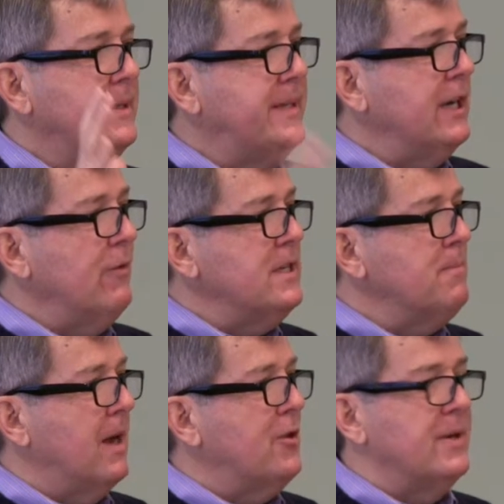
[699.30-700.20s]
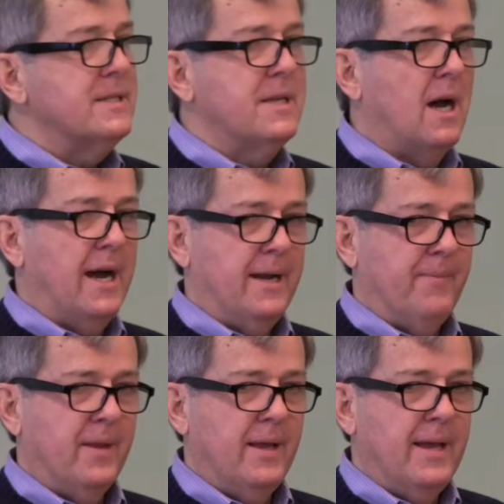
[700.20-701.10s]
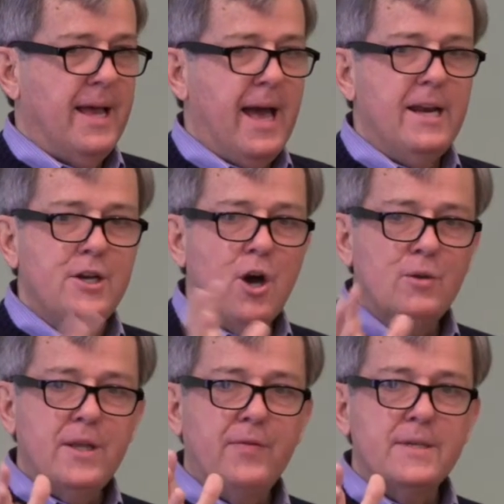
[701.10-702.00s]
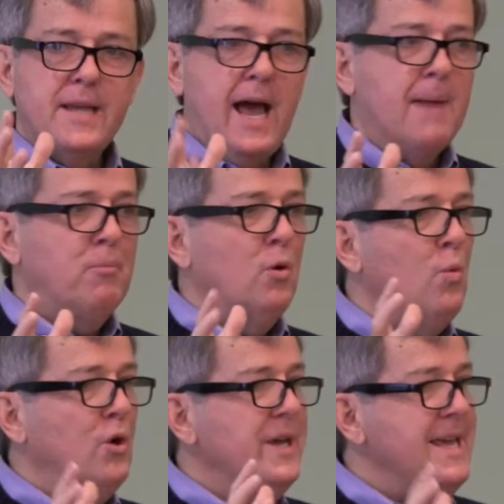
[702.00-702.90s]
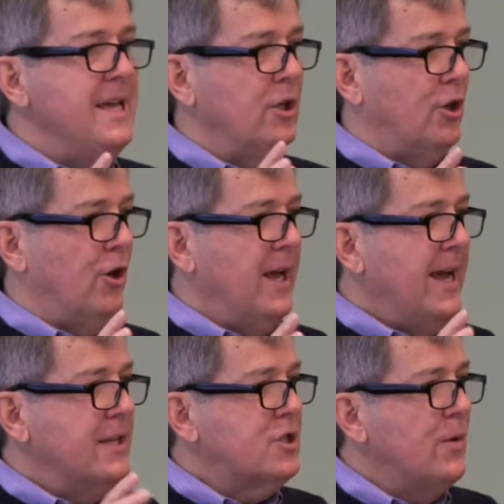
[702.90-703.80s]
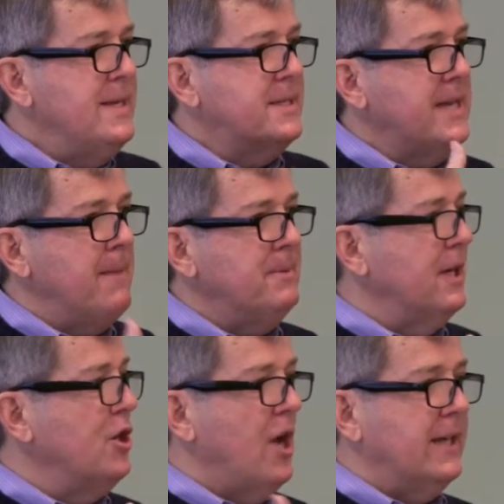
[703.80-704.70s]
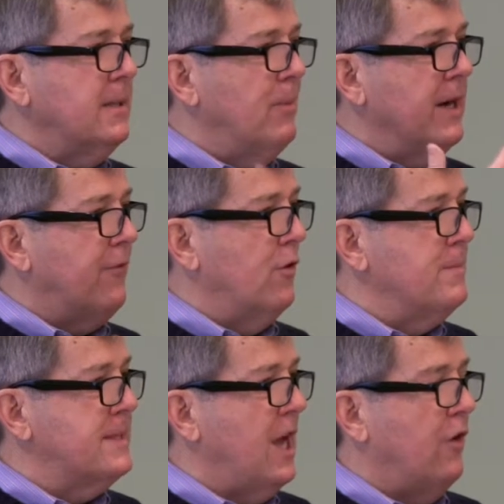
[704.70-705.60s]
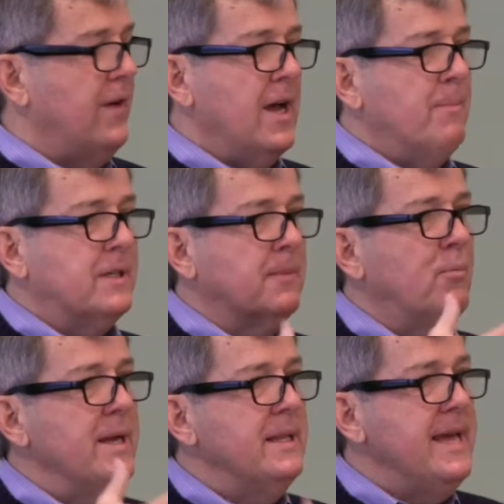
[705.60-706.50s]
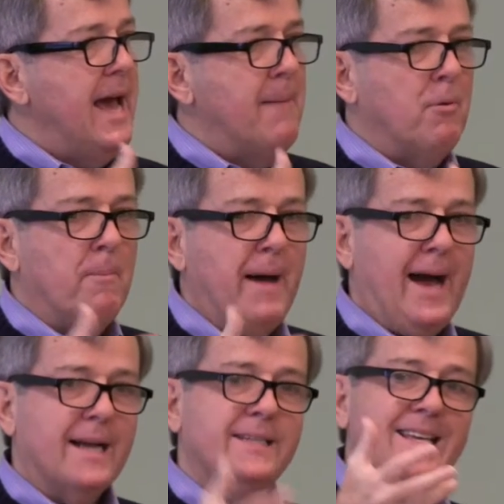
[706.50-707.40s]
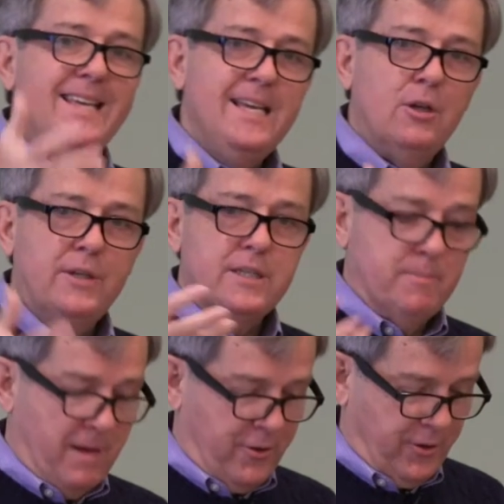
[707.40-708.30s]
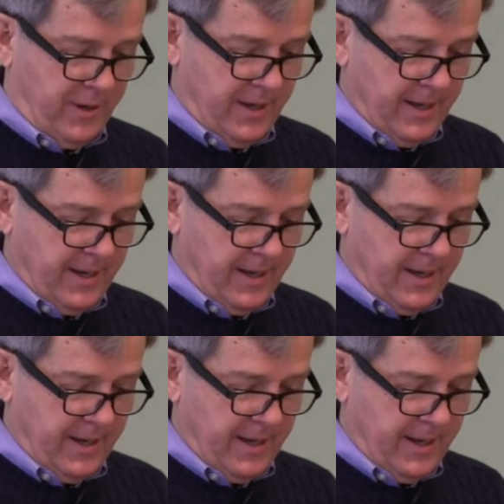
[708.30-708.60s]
Diggory's mother is dying, and he knows that this apple will heal her, and so he's tempted not to bring it for himself, but to bring the apple back to heal his mother.